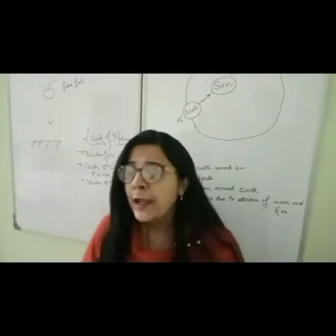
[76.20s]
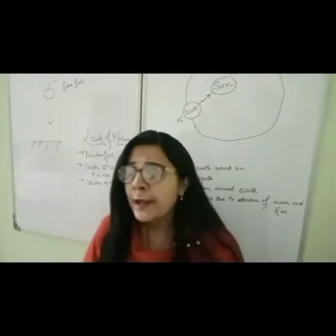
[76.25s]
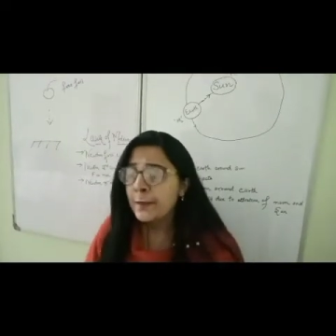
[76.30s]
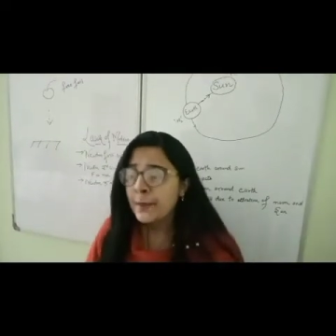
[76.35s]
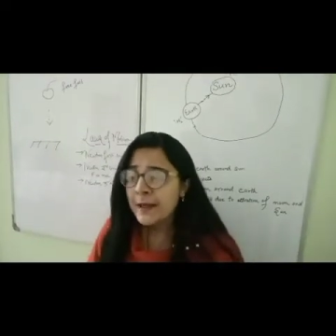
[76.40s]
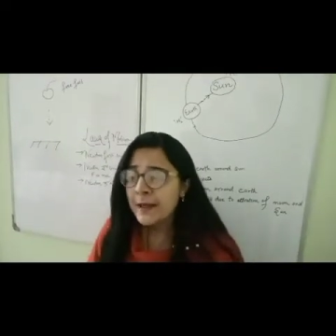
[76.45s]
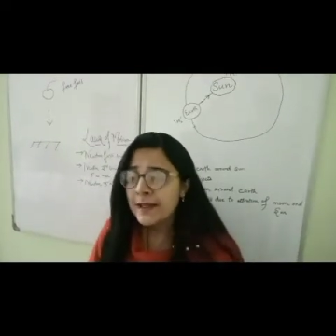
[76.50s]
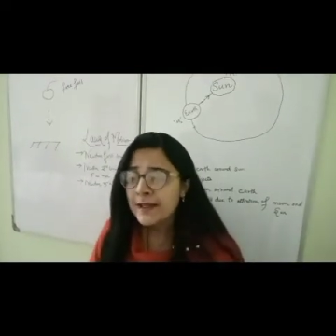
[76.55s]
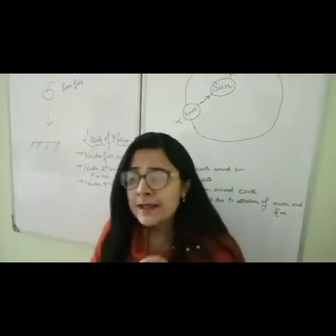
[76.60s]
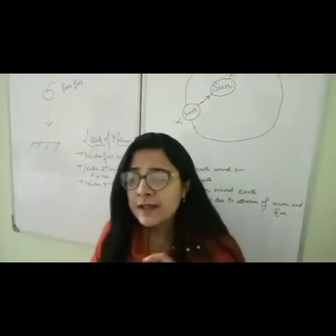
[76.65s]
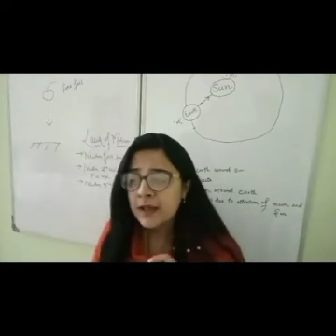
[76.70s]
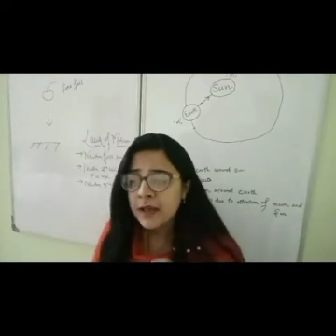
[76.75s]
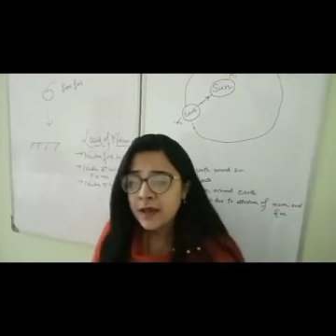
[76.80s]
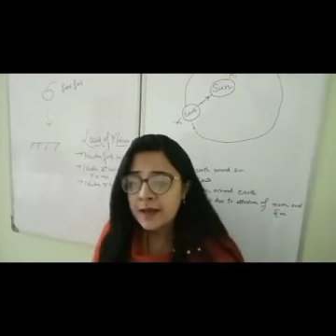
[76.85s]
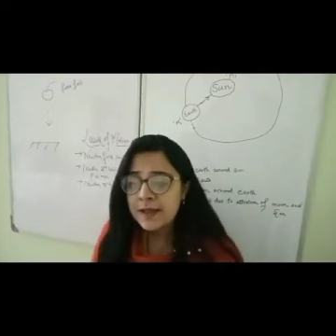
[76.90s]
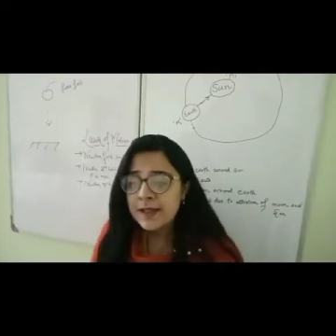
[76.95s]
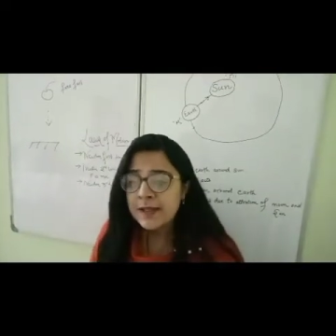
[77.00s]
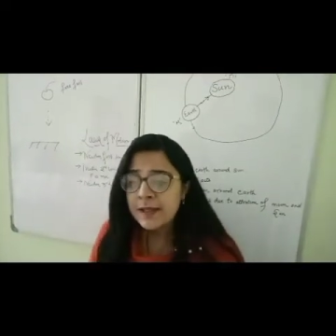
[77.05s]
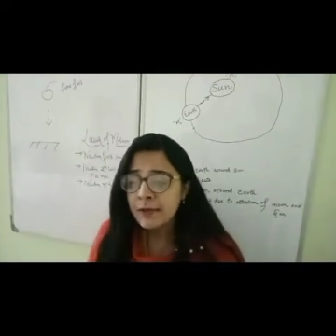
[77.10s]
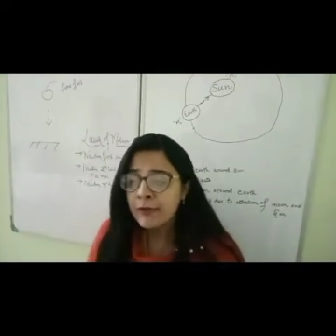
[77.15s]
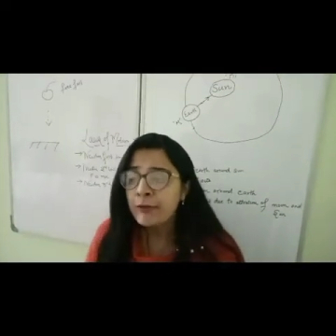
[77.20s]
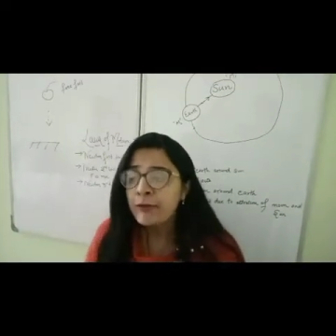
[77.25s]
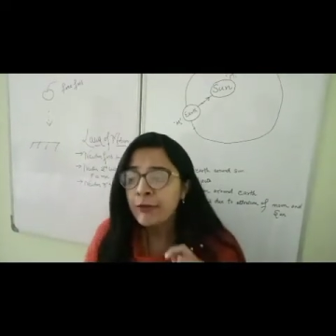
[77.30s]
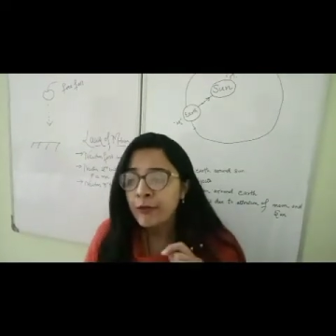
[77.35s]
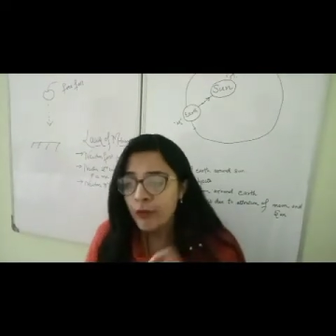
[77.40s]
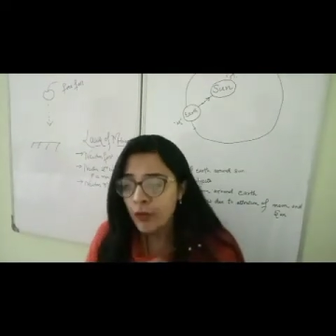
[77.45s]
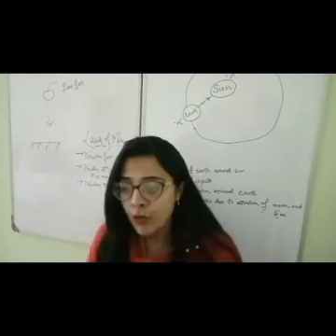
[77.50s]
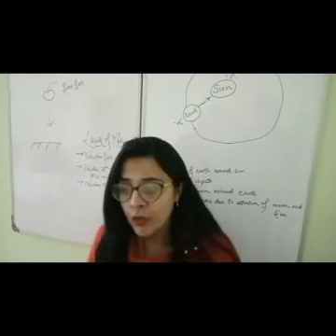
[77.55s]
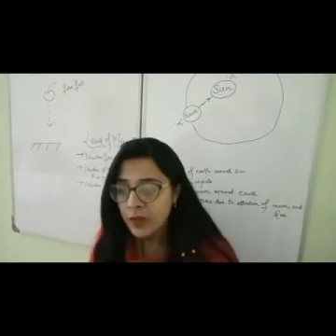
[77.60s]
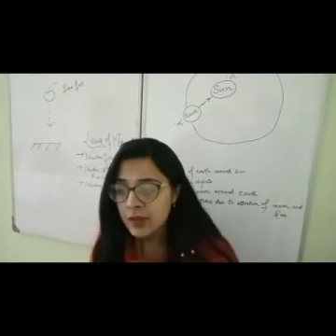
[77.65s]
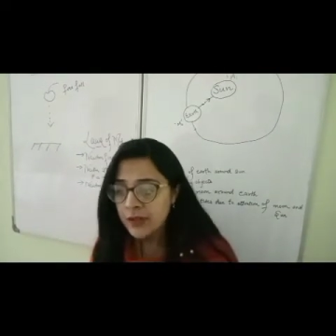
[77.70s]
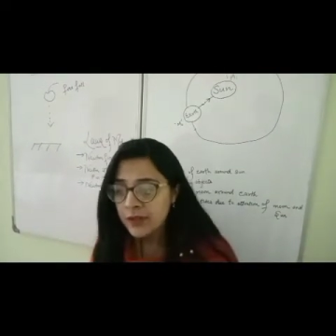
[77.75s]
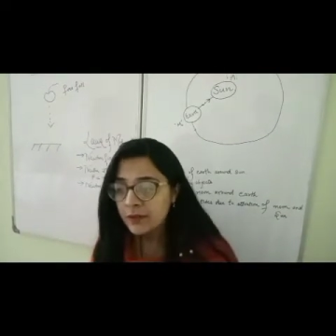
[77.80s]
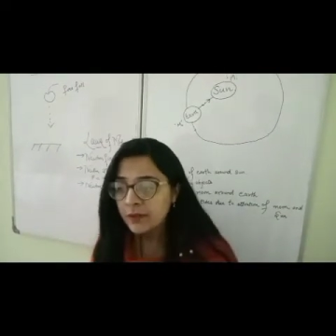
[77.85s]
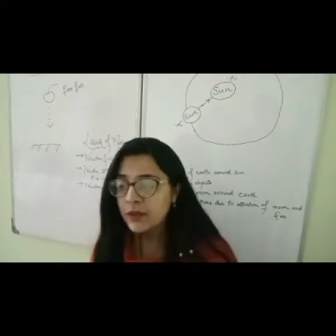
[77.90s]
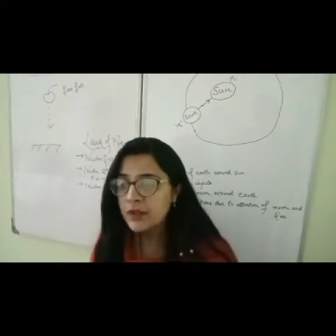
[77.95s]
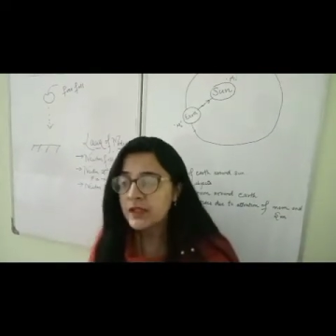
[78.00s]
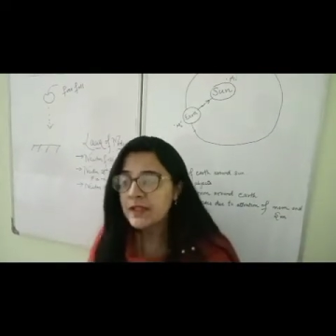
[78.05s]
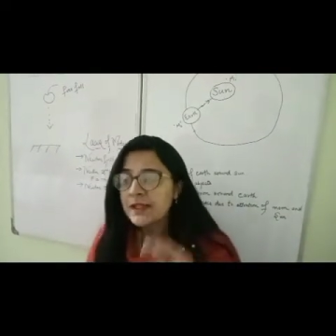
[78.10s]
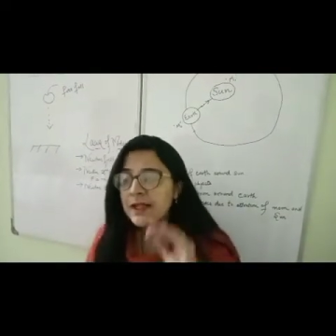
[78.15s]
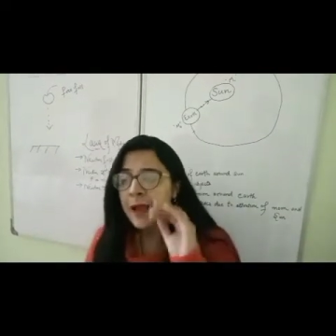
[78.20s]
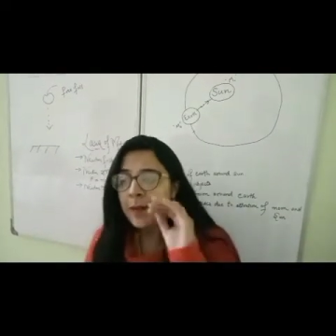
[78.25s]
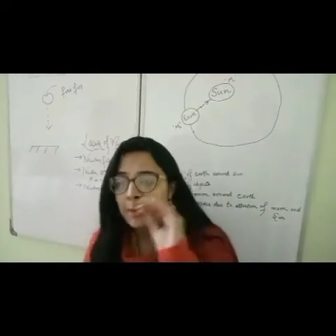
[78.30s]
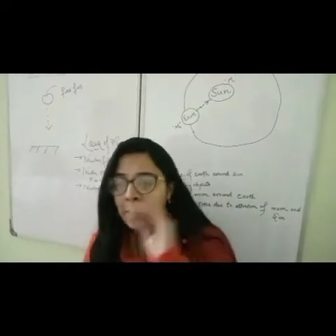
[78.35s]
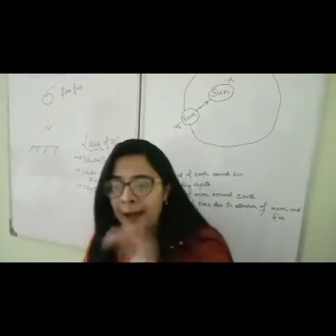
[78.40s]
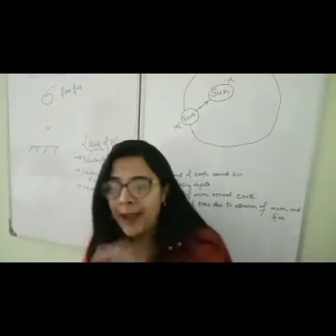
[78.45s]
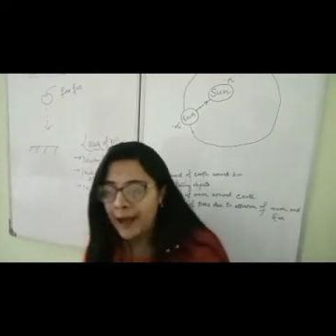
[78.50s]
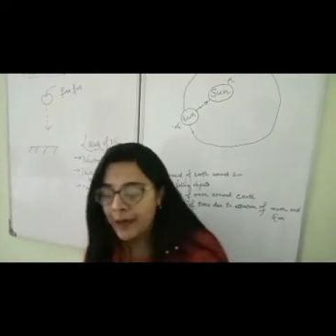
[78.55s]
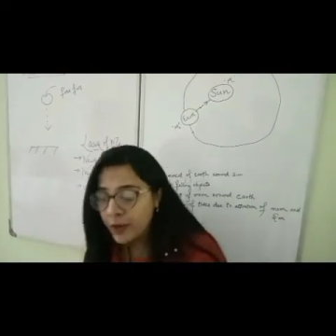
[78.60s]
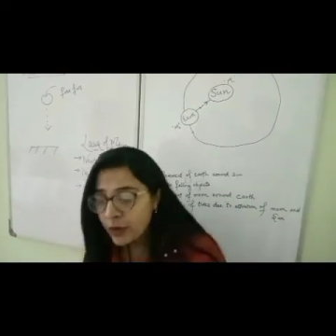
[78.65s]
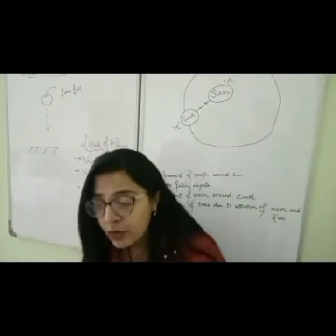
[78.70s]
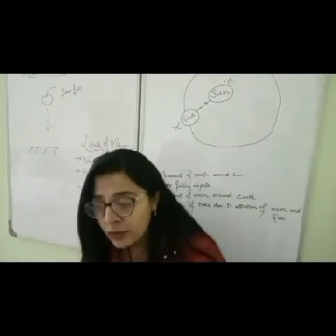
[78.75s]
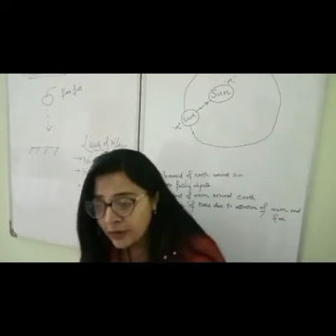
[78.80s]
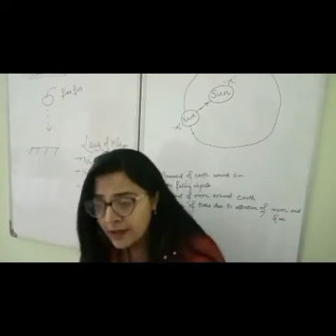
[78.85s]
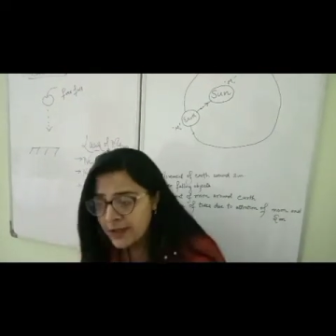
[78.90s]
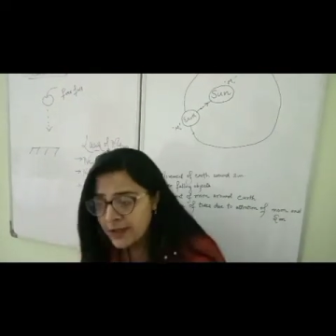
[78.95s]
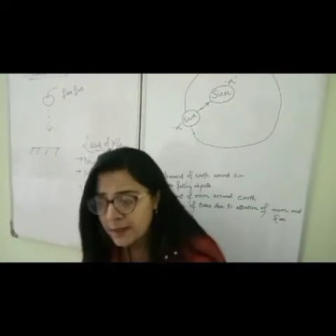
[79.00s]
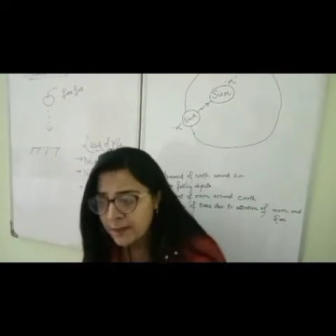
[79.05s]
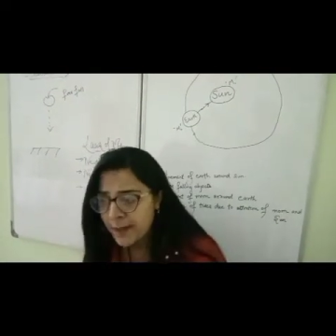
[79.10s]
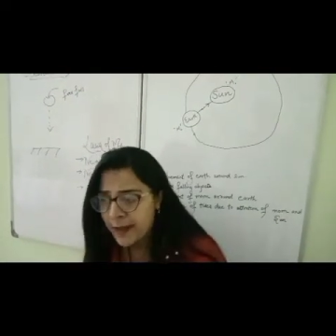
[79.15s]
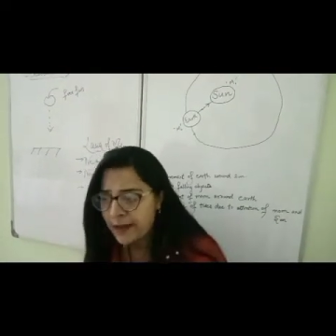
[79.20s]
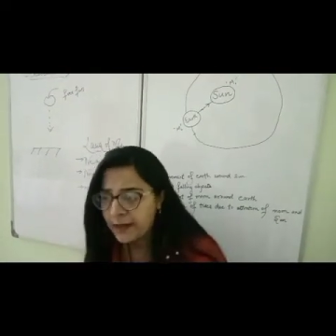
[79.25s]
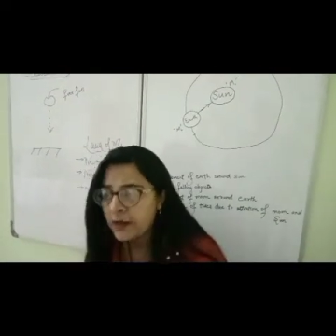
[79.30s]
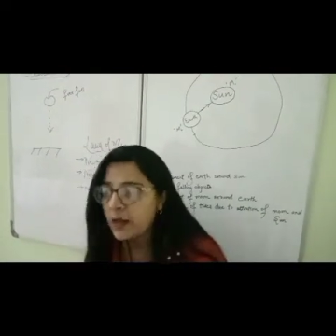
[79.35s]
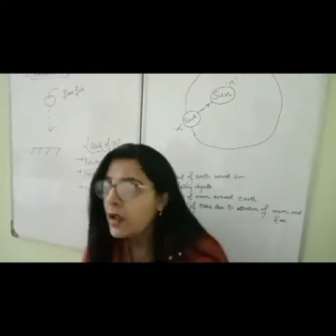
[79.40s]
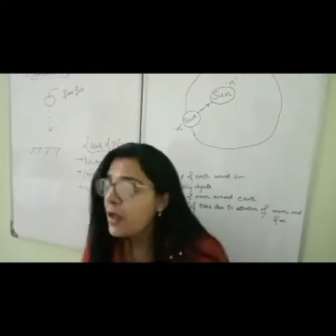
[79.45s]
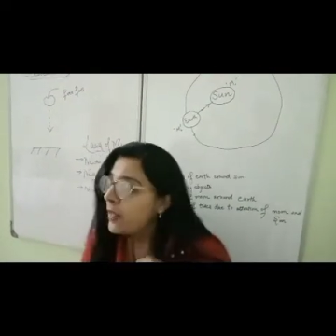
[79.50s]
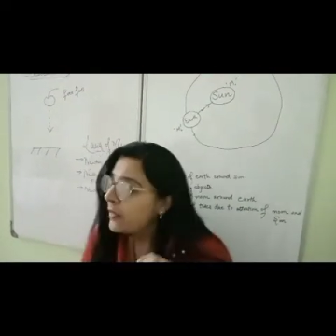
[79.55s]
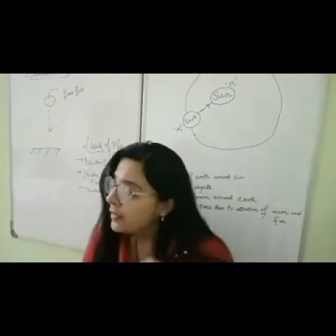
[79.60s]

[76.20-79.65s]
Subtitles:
it means there is some force which is applied on this pen,